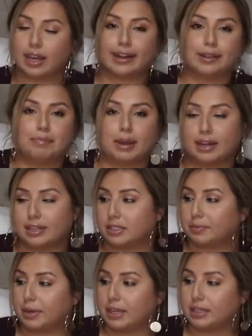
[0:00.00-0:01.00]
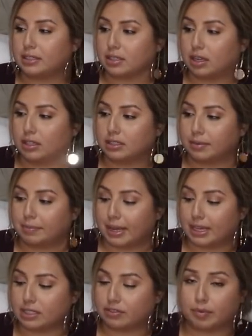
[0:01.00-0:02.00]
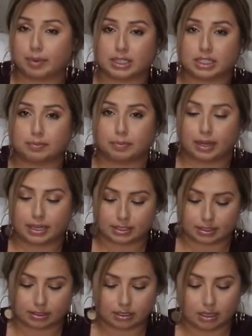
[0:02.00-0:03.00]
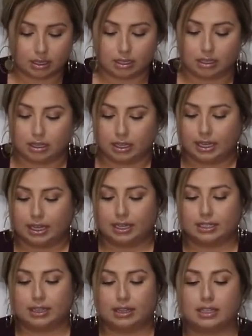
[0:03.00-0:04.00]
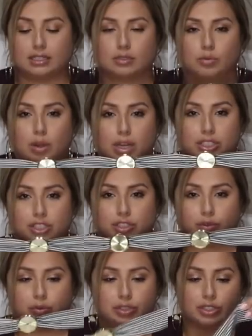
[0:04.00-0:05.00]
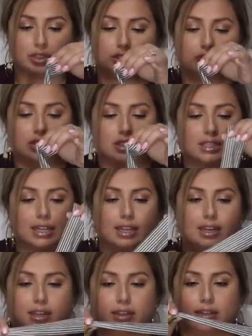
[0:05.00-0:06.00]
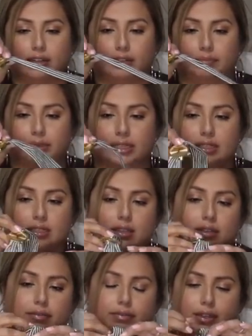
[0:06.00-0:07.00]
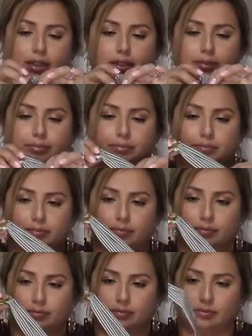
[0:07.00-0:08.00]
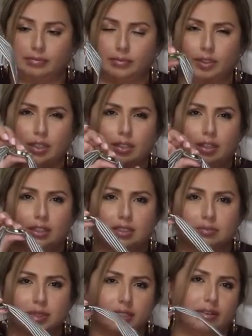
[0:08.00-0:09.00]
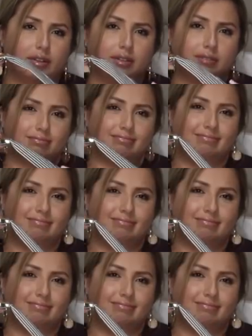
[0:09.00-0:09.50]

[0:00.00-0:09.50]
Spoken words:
got a body spray. It's called Amaze from Express. And this watch, which is just like on a piece of, what do you call this material?